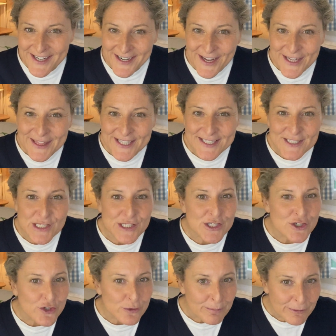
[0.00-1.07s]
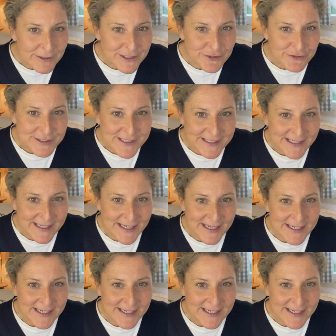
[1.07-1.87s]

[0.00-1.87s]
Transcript: and I think this is super interesting,